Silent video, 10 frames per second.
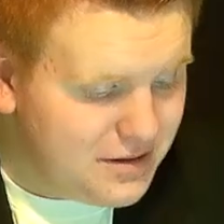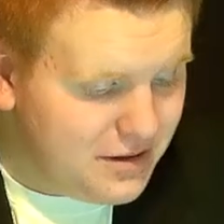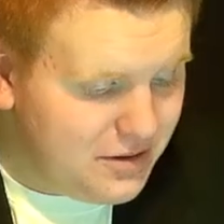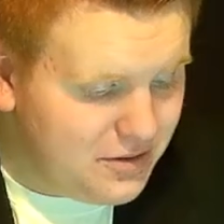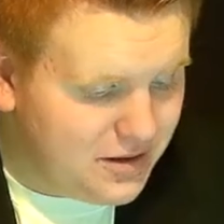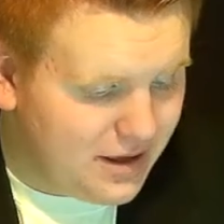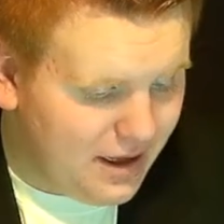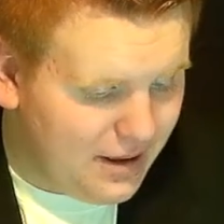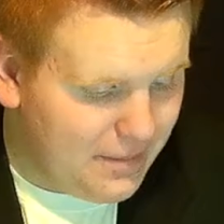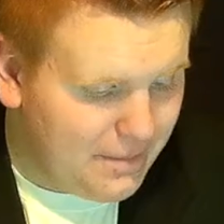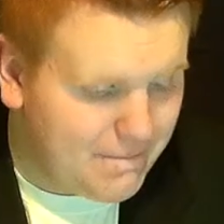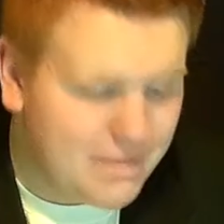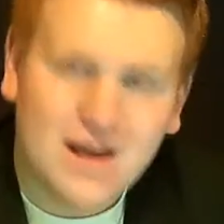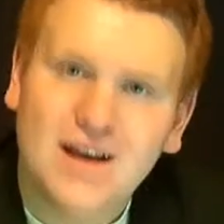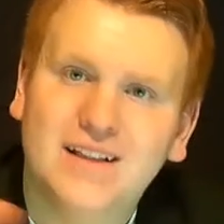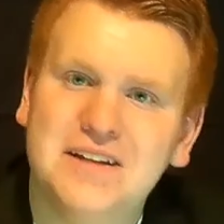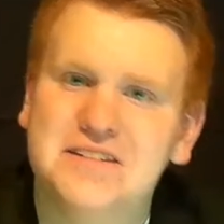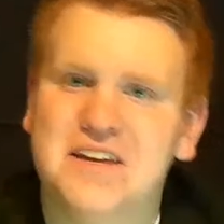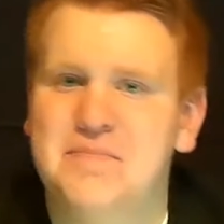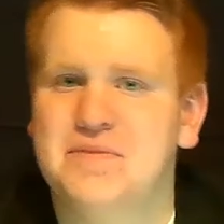Okay, let's
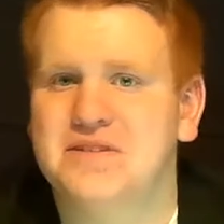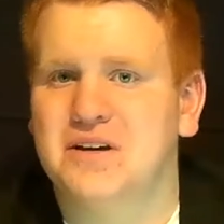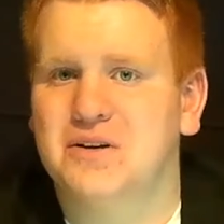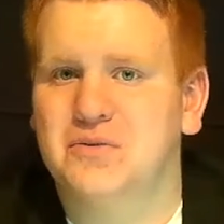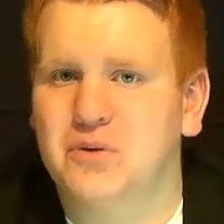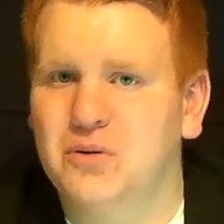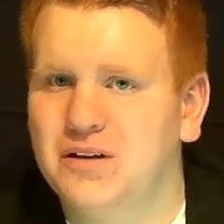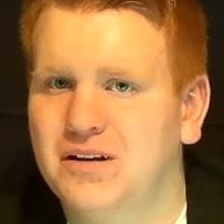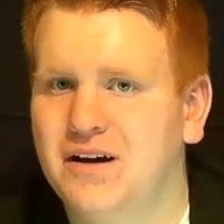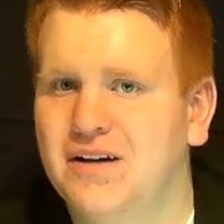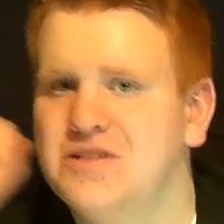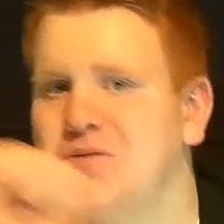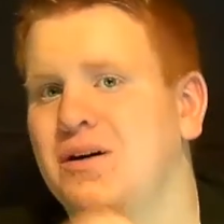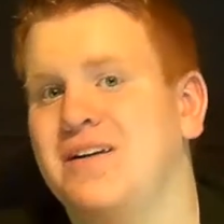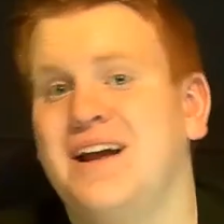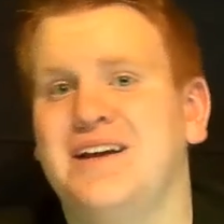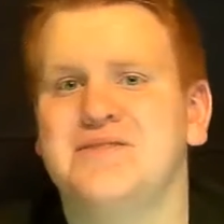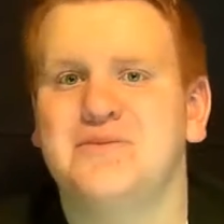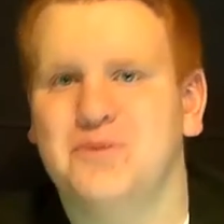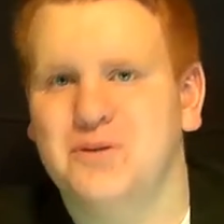keep this on rolling onto our
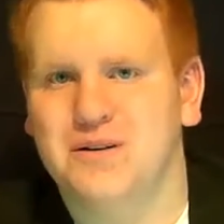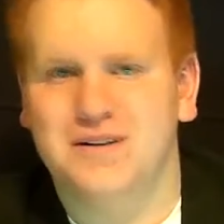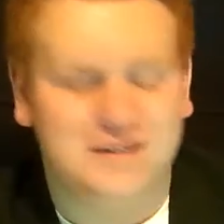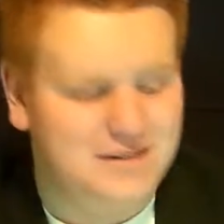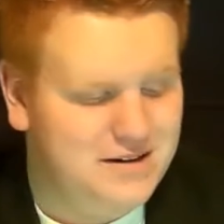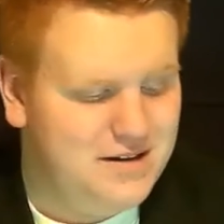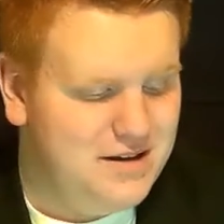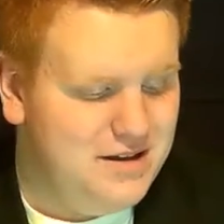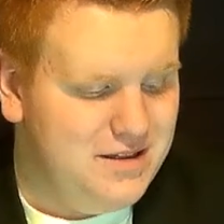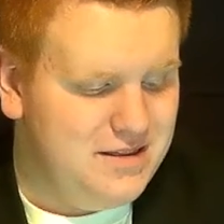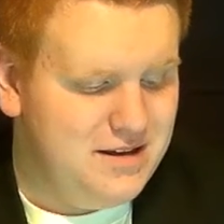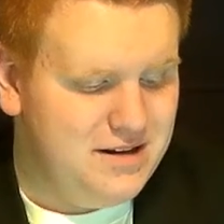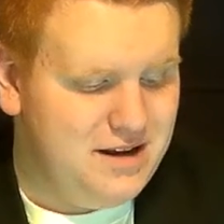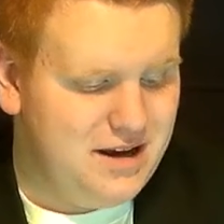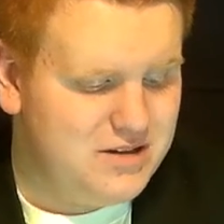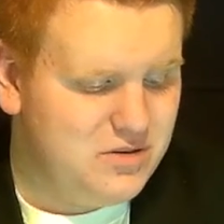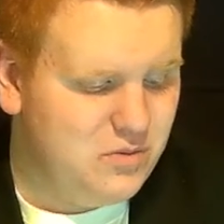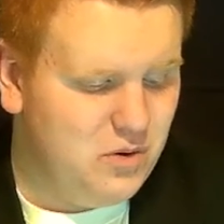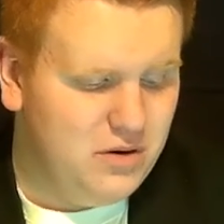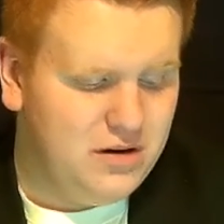next award. The next
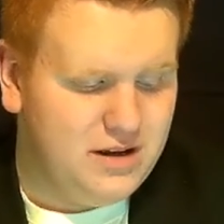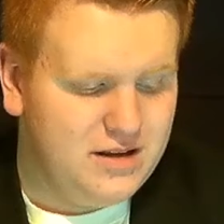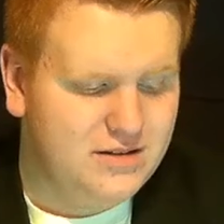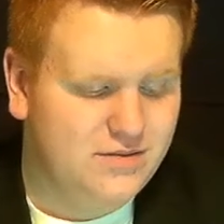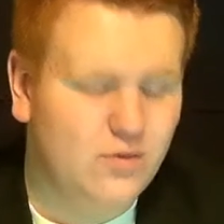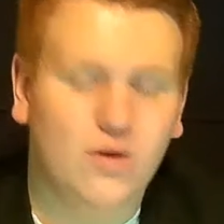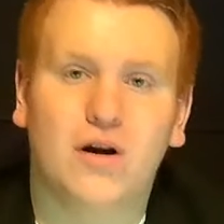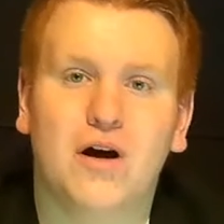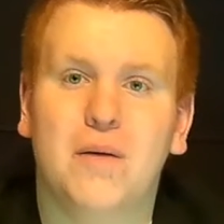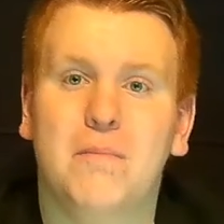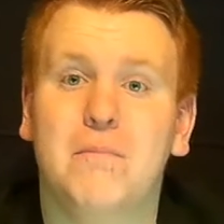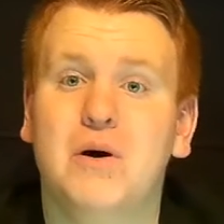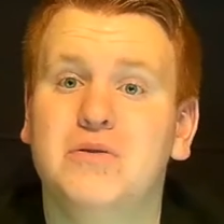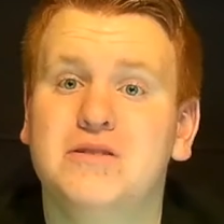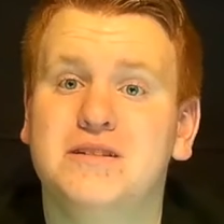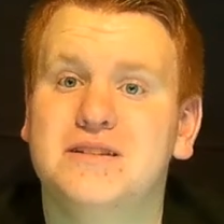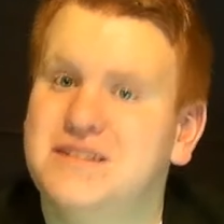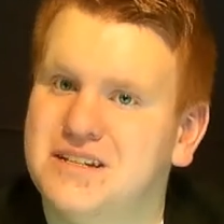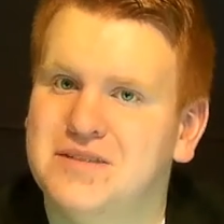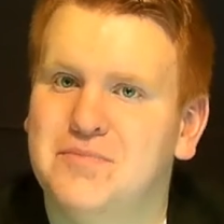award is for Most
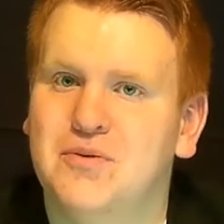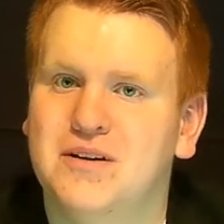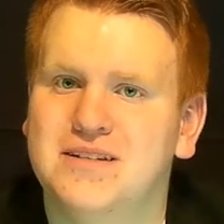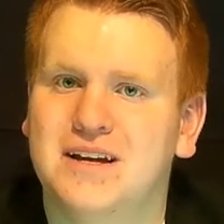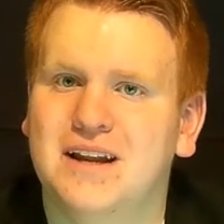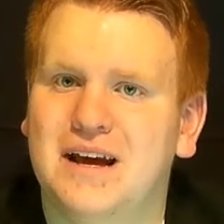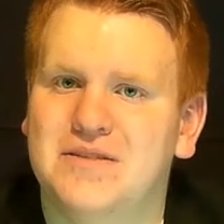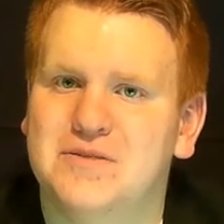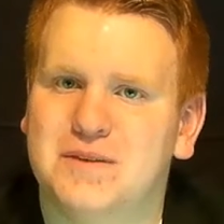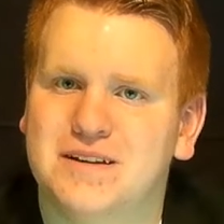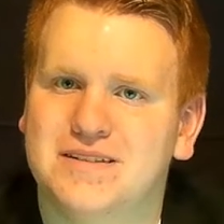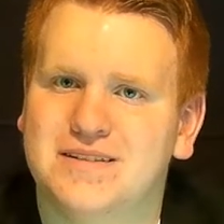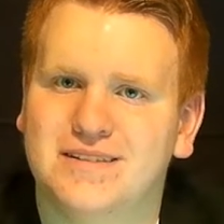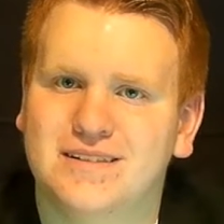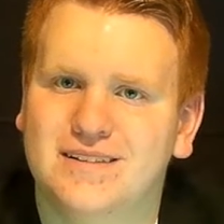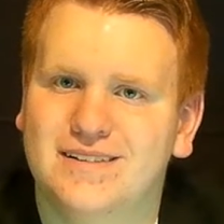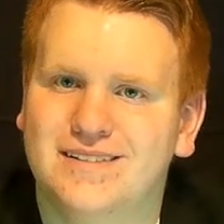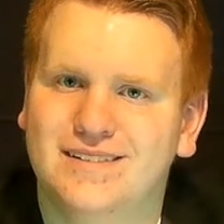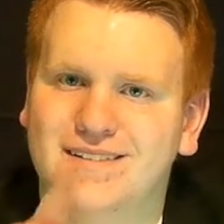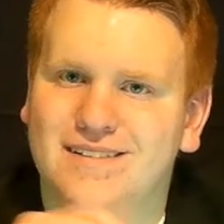Disappointing Announcement.
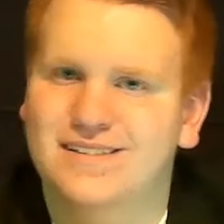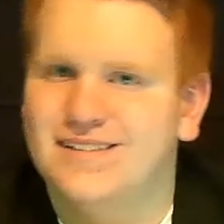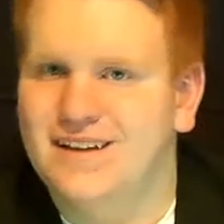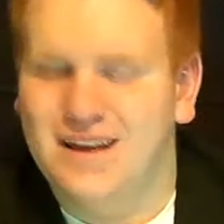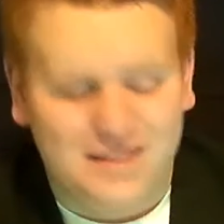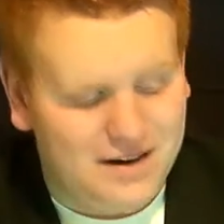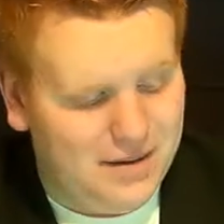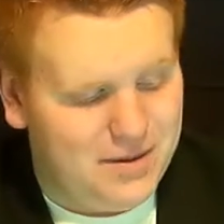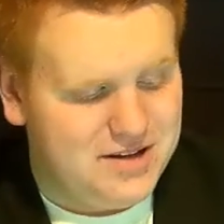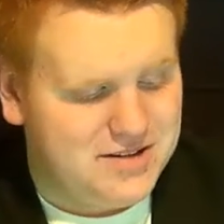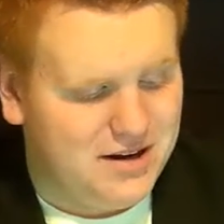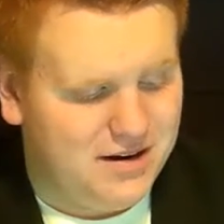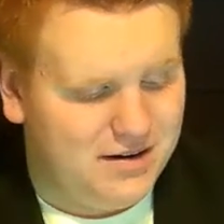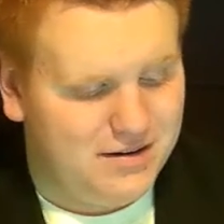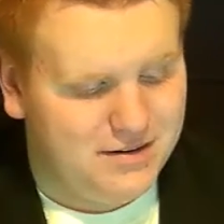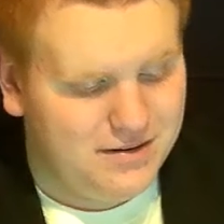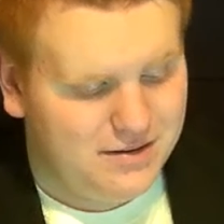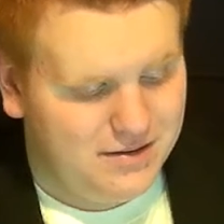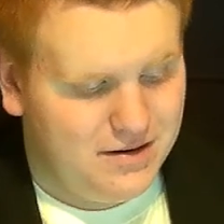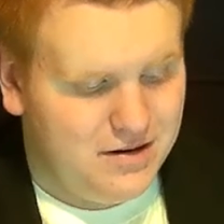The nominees are
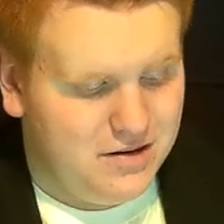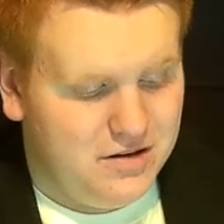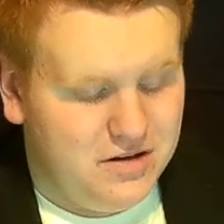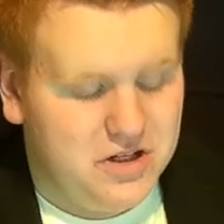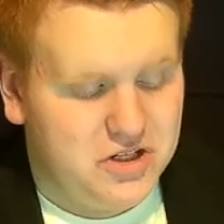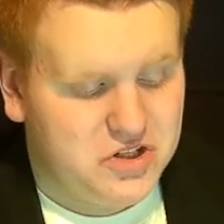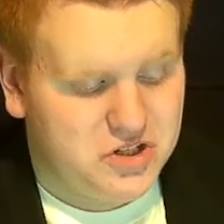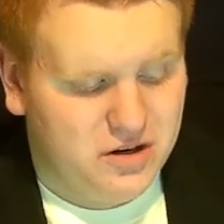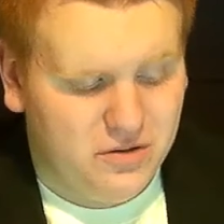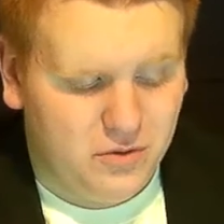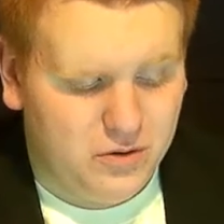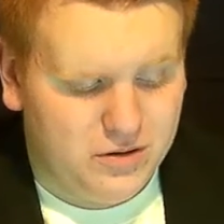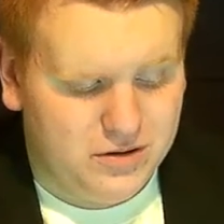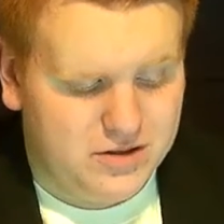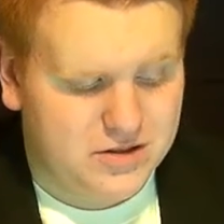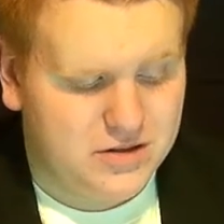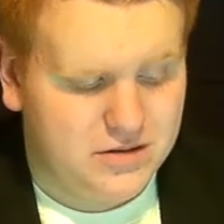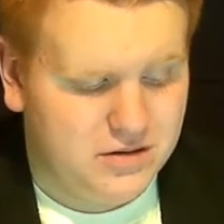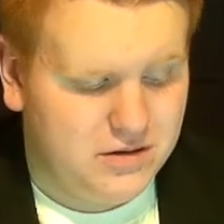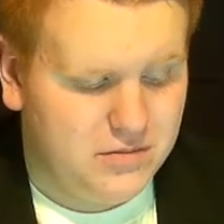Star Wars,
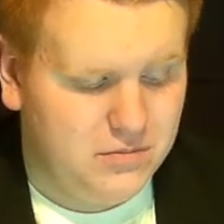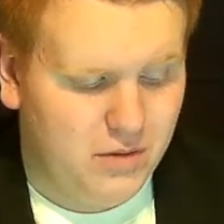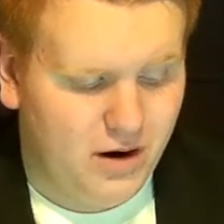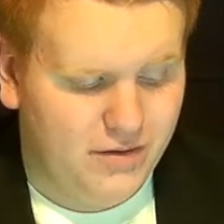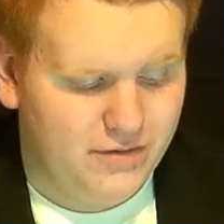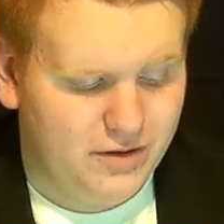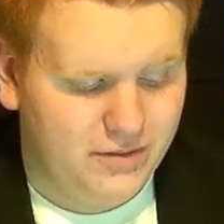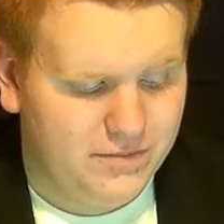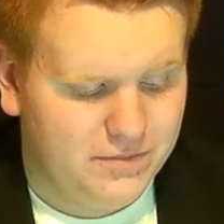Marvel,